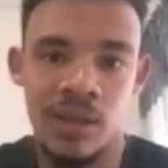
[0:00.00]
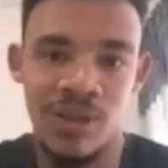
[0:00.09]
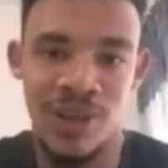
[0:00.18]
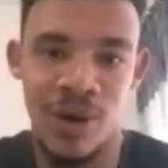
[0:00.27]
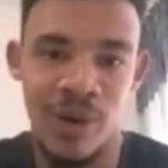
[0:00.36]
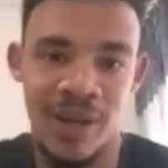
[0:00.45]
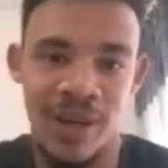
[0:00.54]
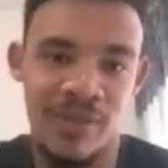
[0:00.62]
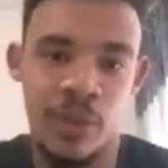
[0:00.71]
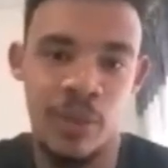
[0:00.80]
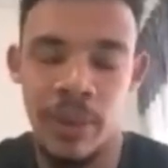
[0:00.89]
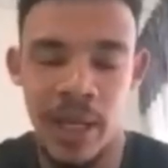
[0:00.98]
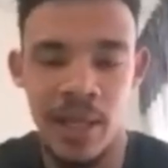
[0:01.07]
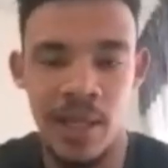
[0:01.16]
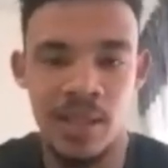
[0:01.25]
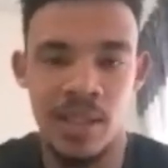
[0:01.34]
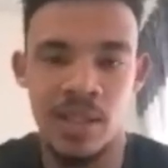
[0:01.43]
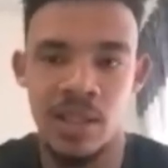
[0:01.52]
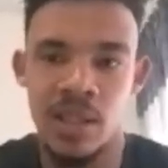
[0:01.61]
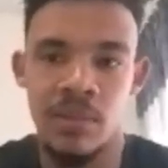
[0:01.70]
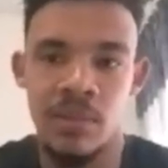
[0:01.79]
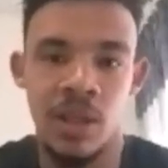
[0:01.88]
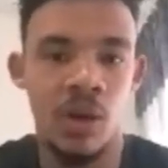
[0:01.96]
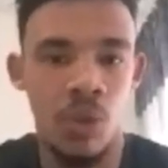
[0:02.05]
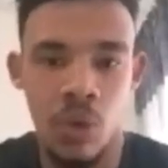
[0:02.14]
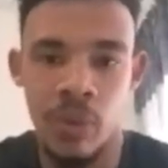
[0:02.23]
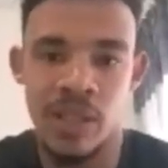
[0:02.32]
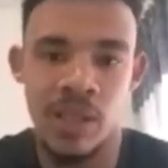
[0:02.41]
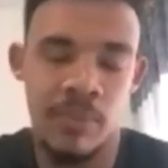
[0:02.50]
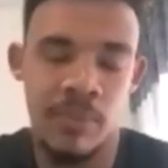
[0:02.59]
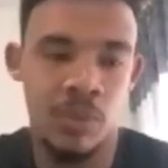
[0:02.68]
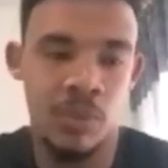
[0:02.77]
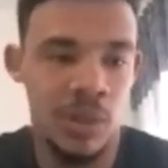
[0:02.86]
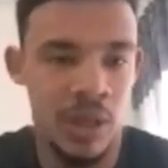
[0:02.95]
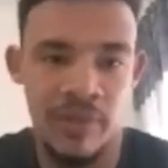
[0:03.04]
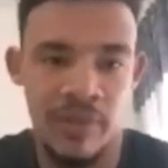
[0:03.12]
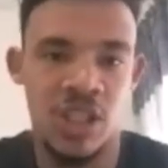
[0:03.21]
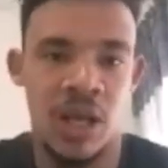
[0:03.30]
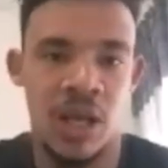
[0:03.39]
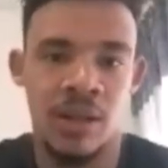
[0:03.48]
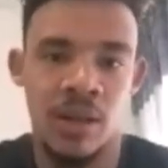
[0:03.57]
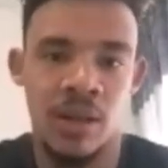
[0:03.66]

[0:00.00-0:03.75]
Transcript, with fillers: You know, whenever we play against his team, he'll always come and we'll have a chat